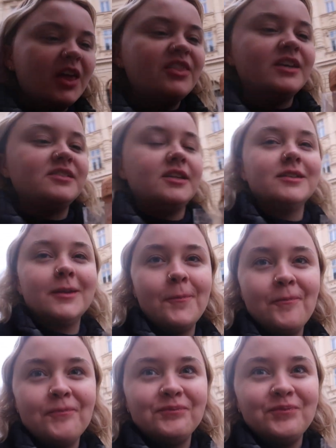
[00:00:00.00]
This is
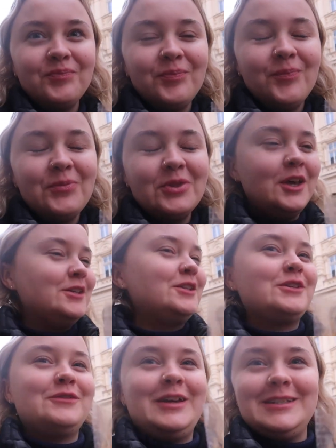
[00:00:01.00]

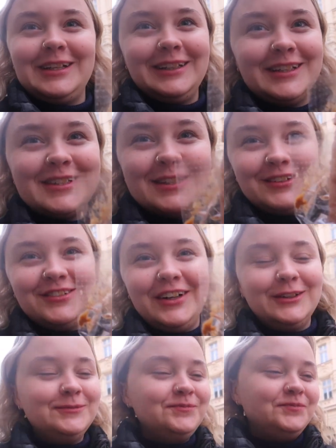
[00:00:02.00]
amazing. This is
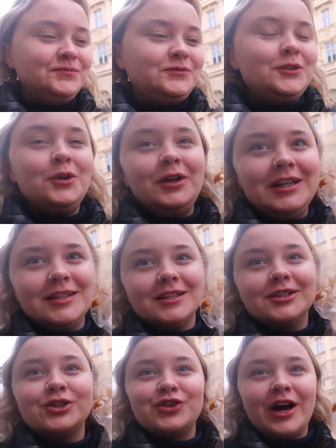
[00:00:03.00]
unreal. You need
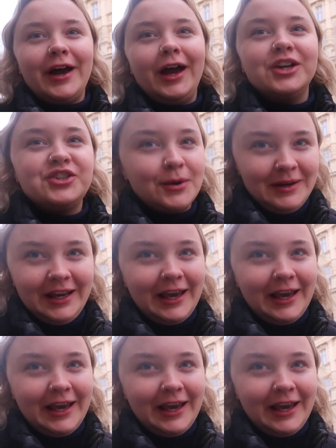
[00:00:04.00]
to try a chimney